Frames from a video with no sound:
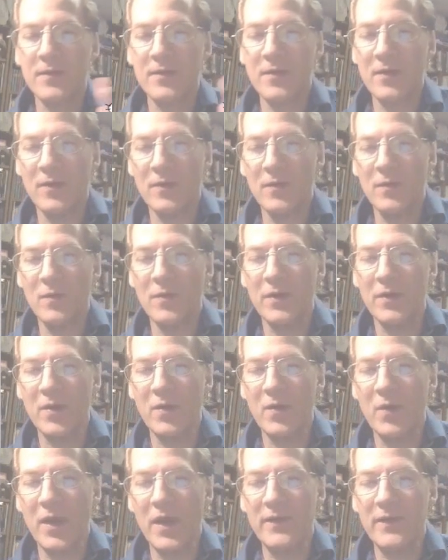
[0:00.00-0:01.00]
go. When I
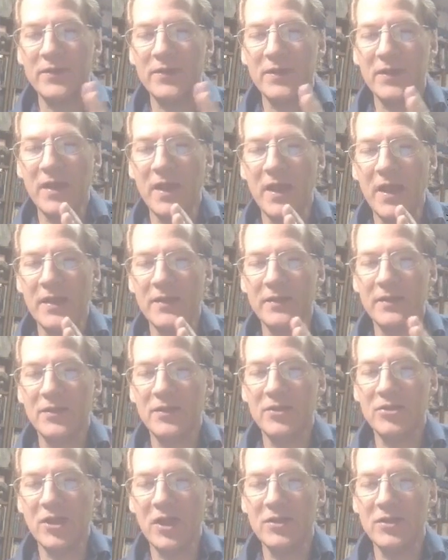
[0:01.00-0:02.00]
wave at the cat,
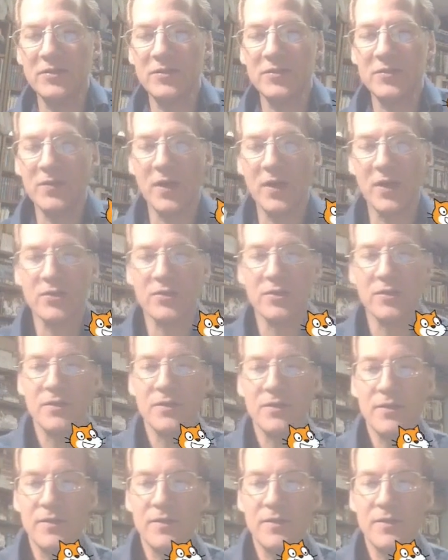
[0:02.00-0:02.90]
he changes direction.